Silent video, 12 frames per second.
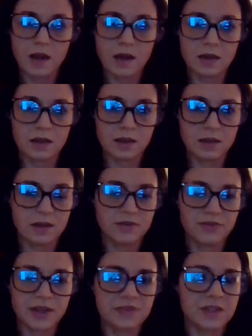
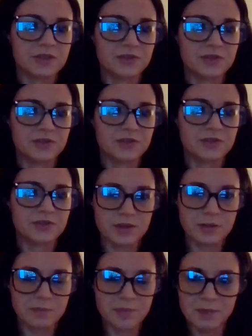500,000